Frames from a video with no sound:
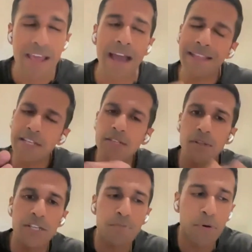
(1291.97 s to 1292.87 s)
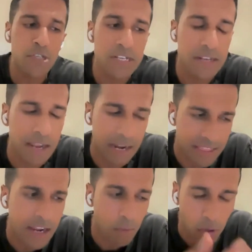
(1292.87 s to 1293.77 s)
I had this person, and I
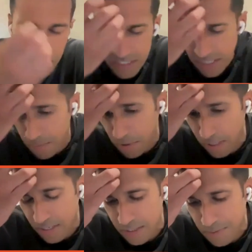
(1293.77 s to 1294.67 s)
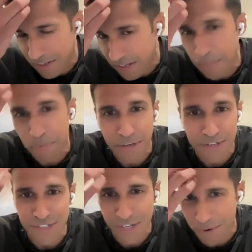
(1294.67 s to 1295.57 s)
think I wrote this in the book. It's been a couple of
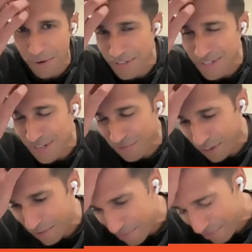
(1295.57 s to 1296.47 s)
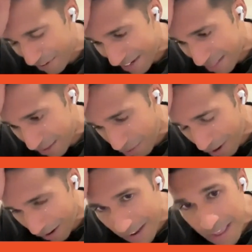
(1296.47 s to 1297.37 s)
years since I wrote it, so forgive me if I get anything
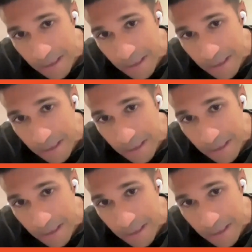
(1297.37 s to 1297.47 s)
wrong.